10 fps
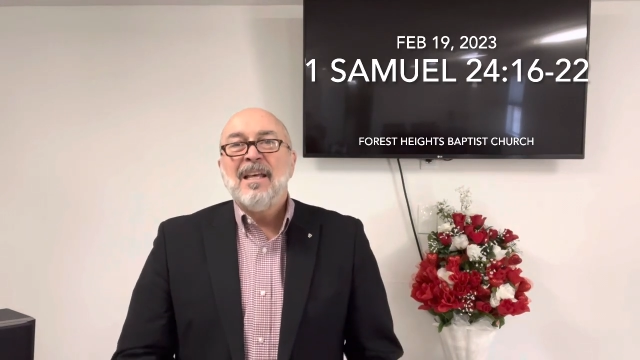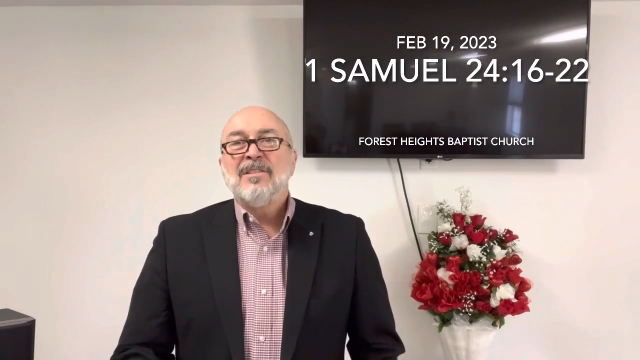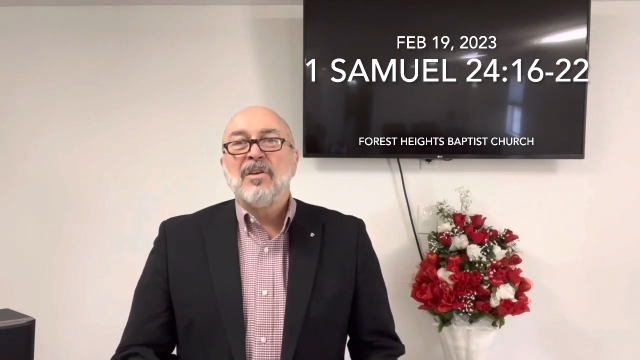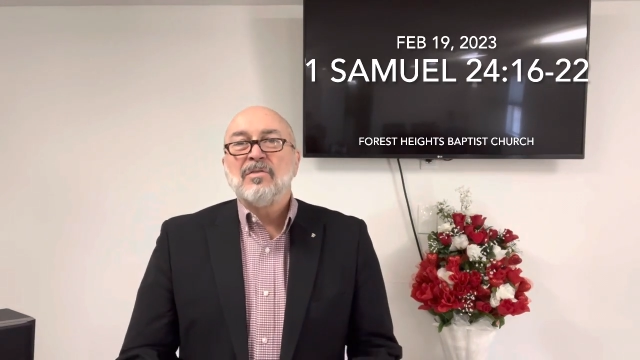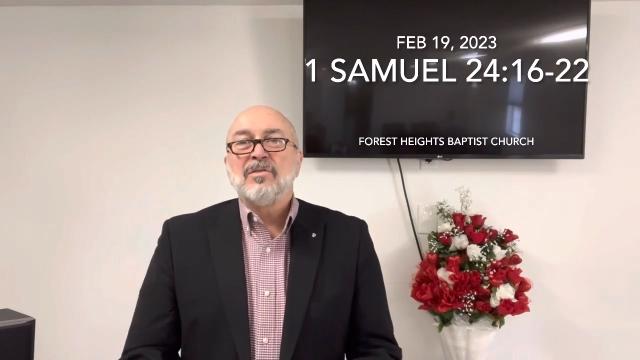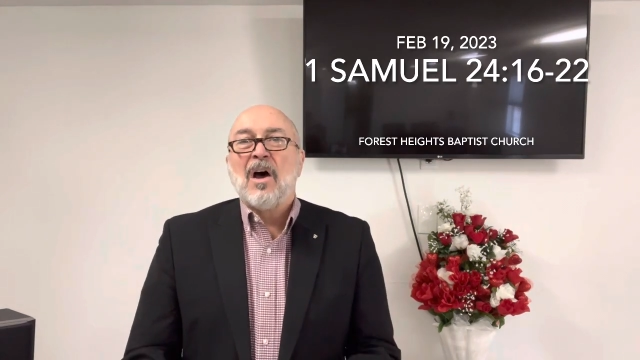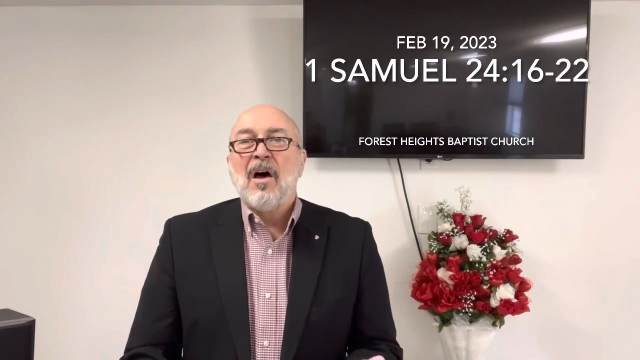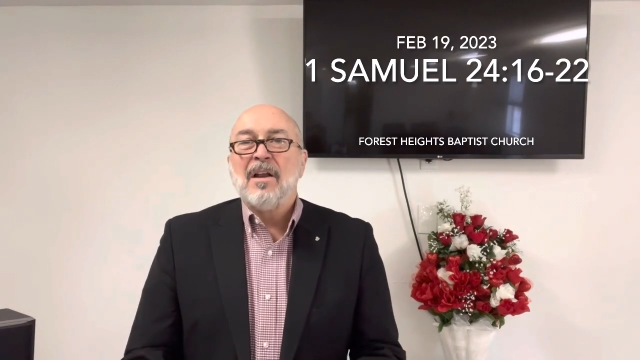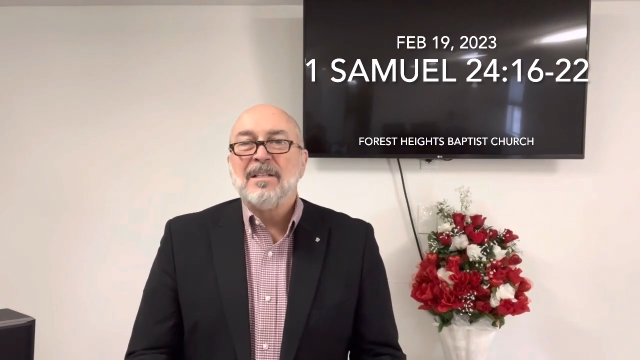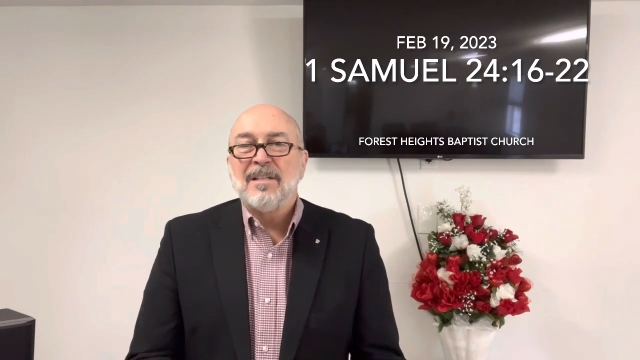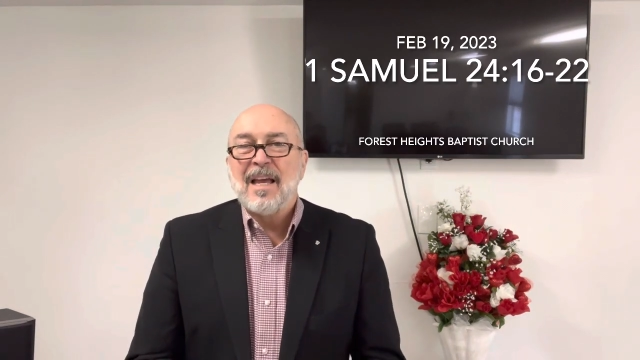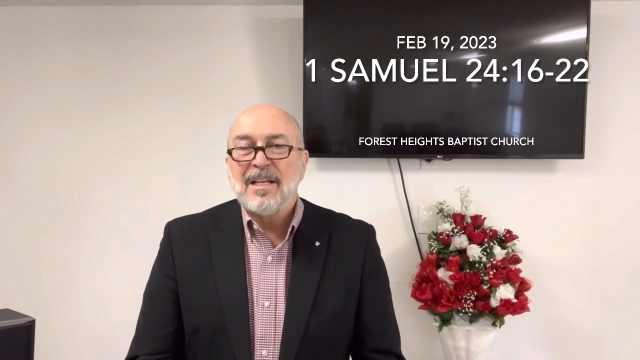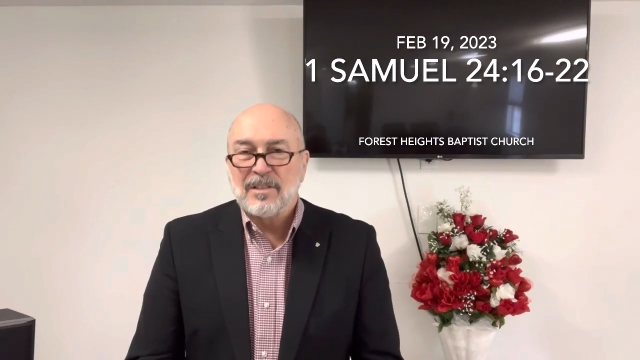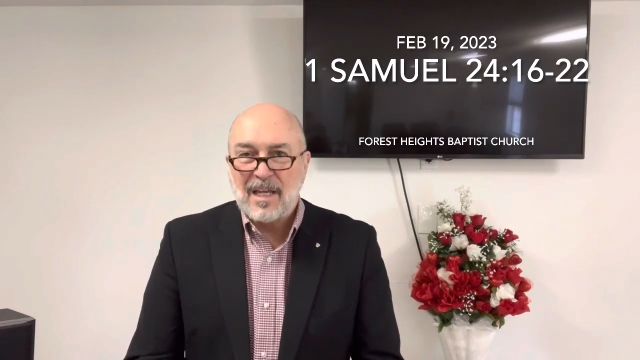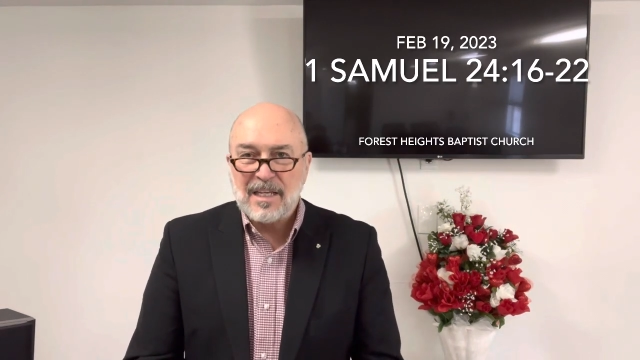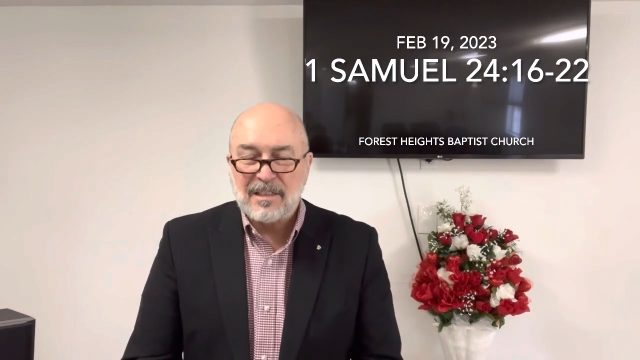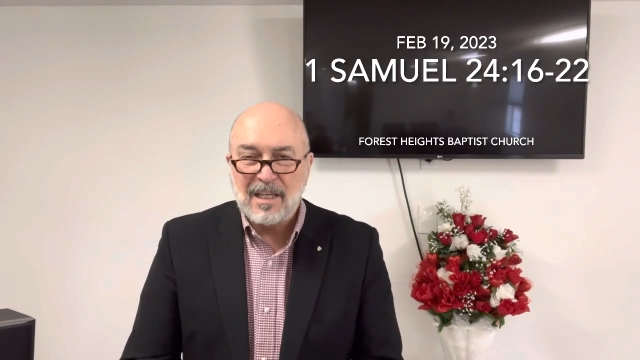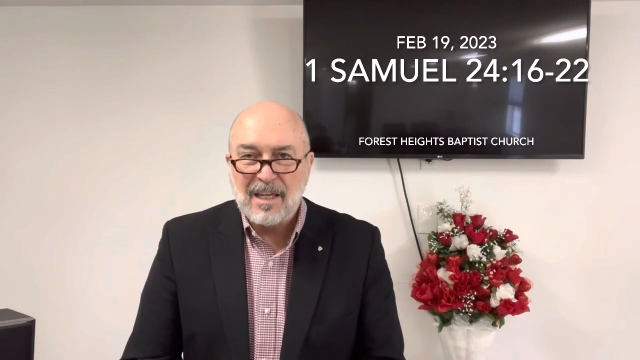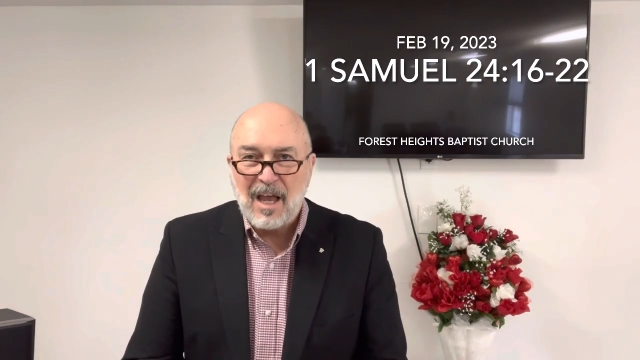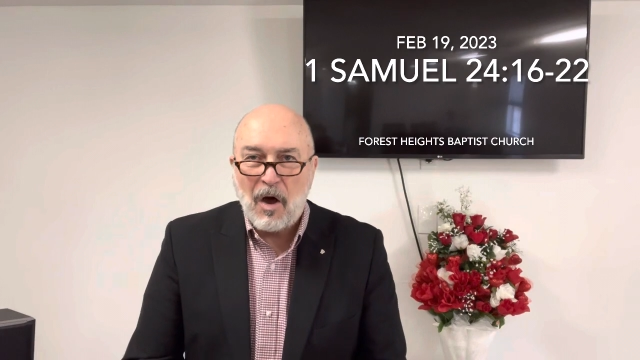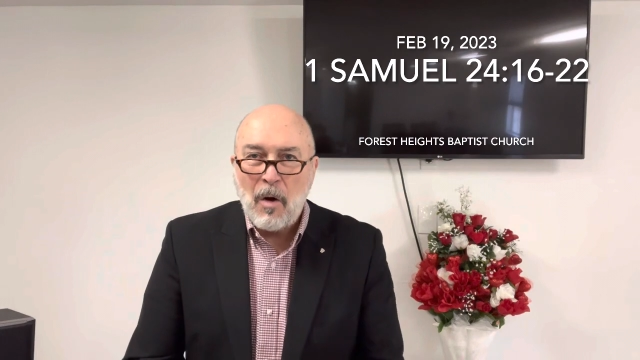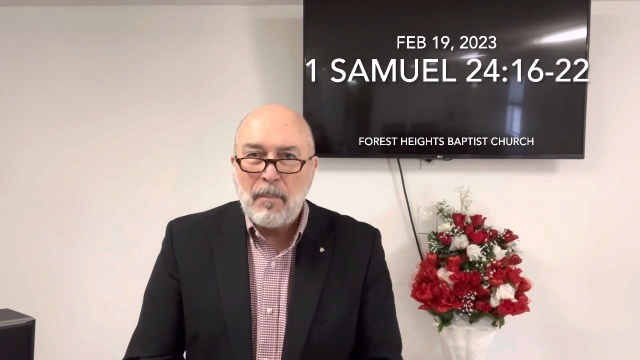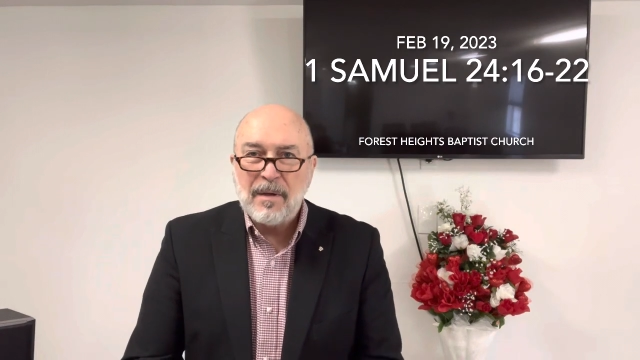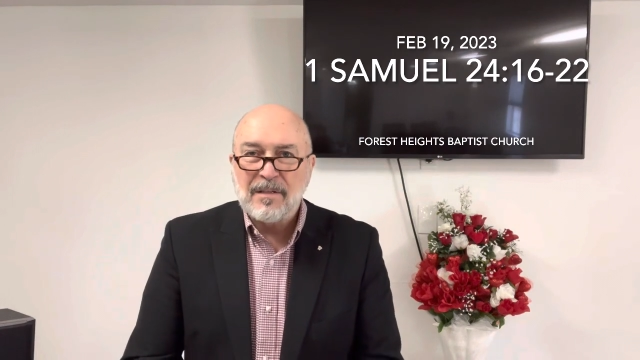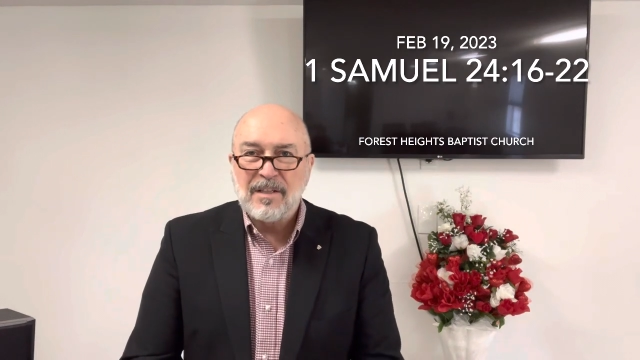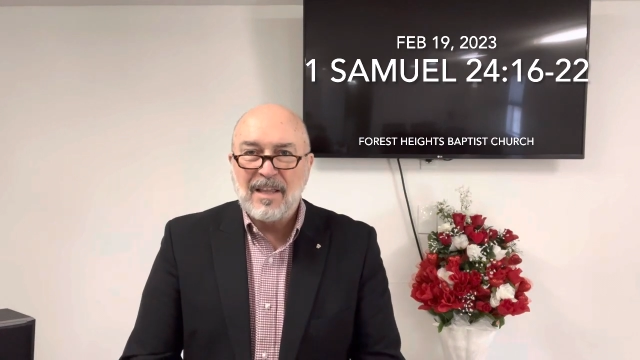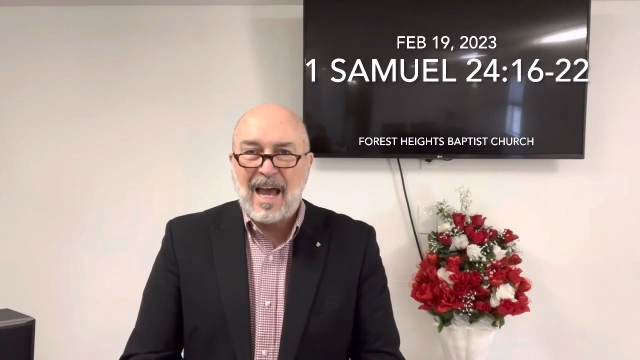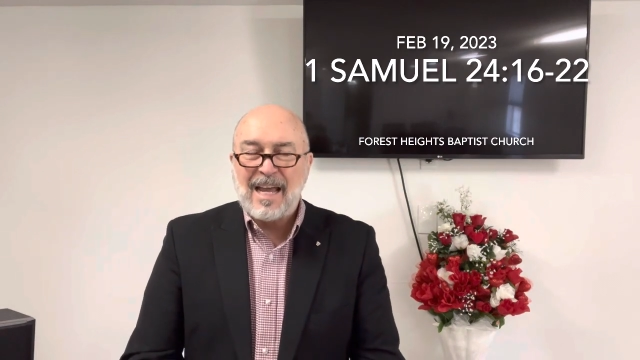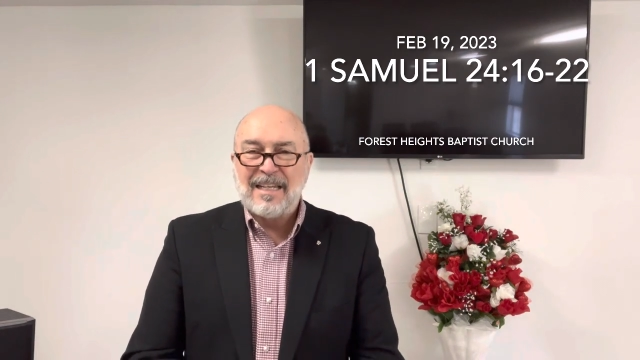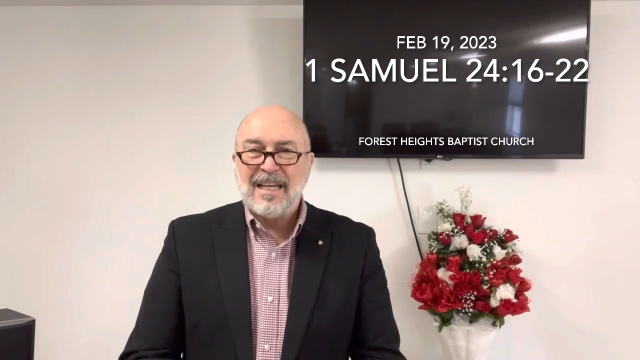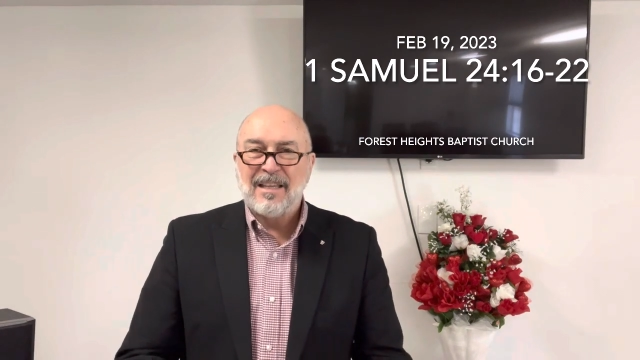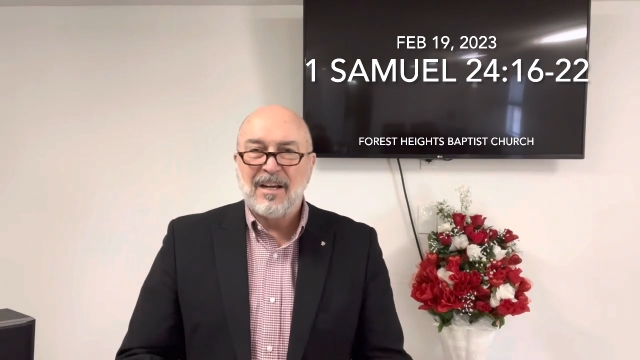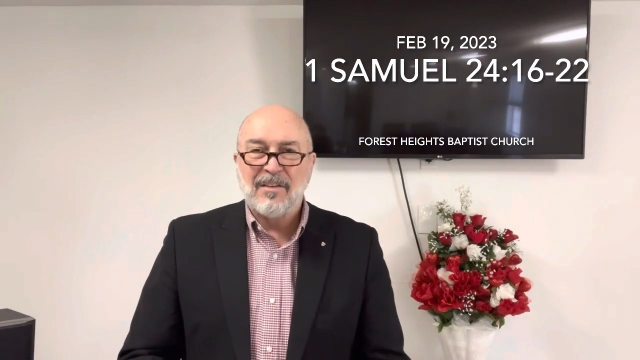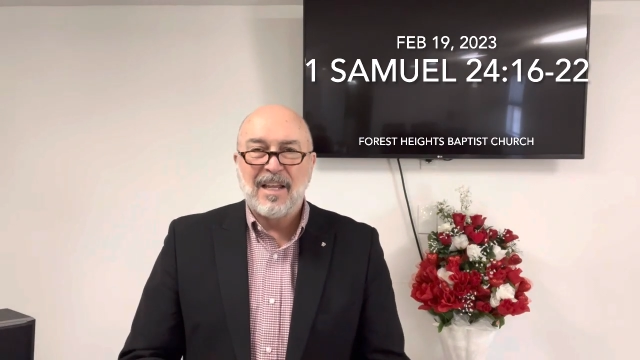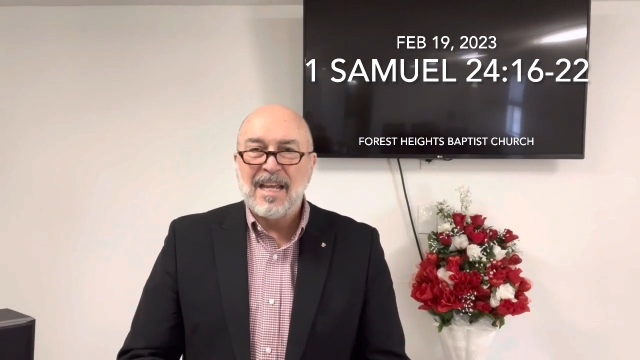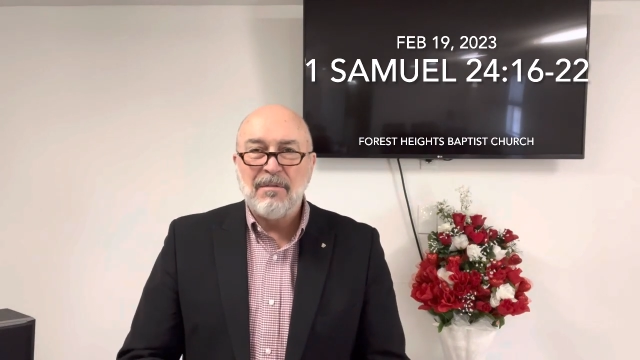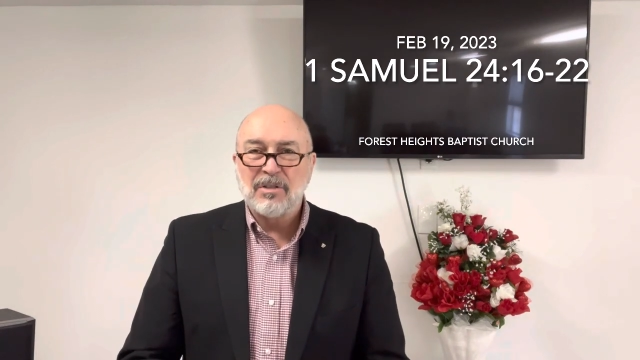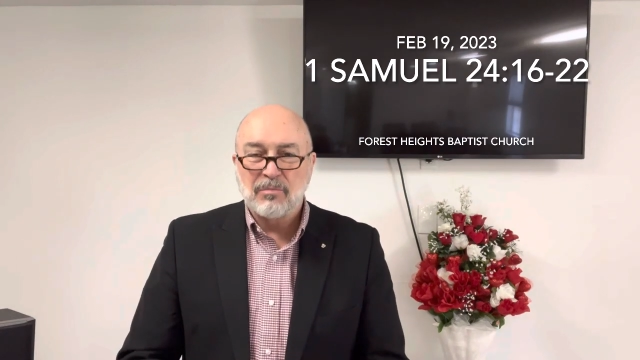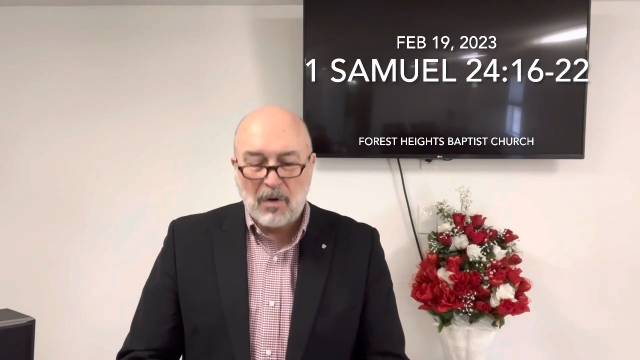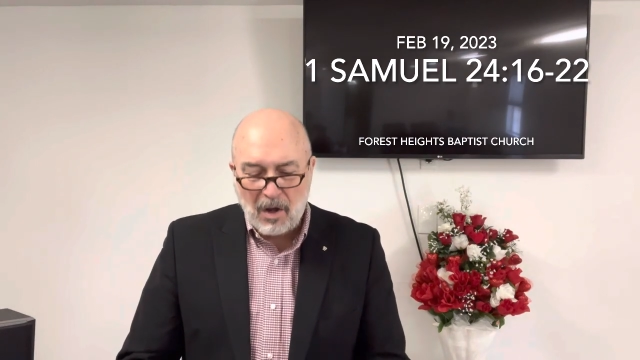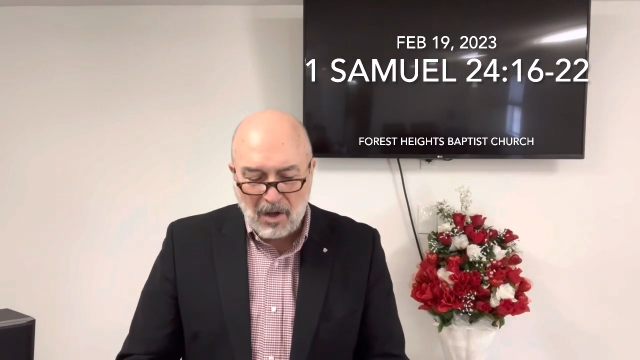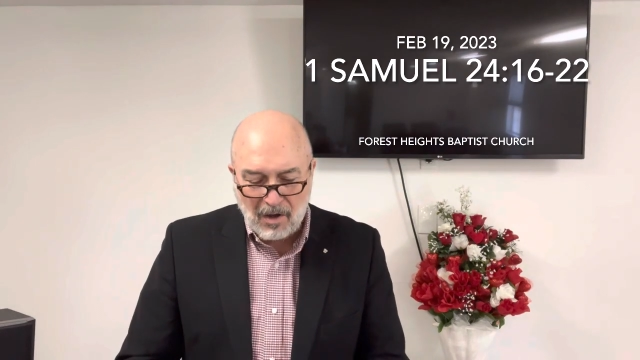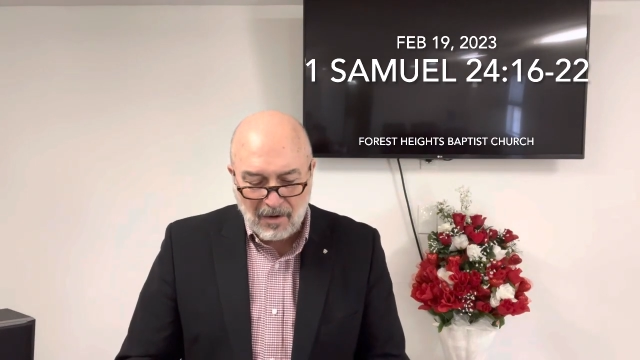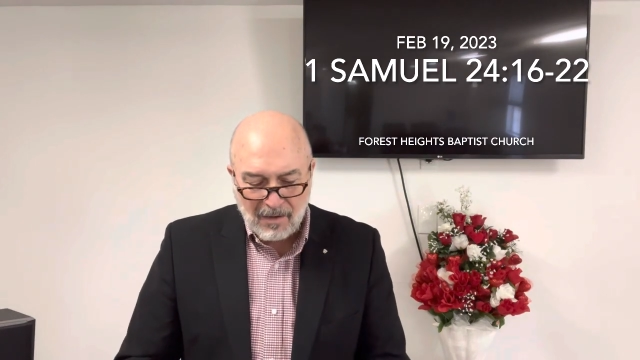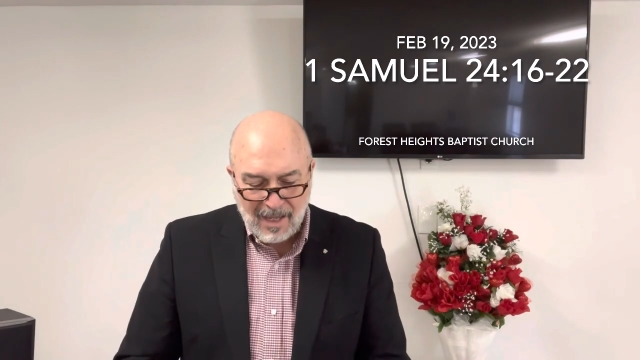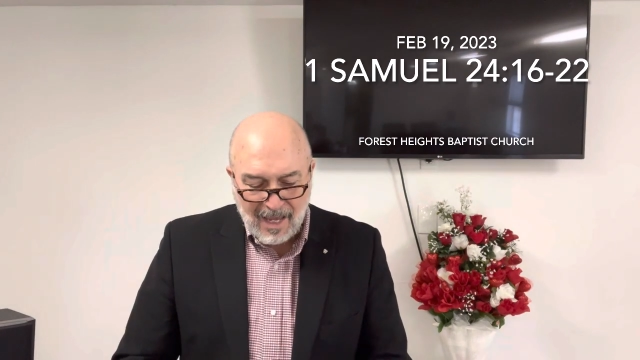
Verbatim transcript: So Saul is, is, is open to the idea there that he was wrong.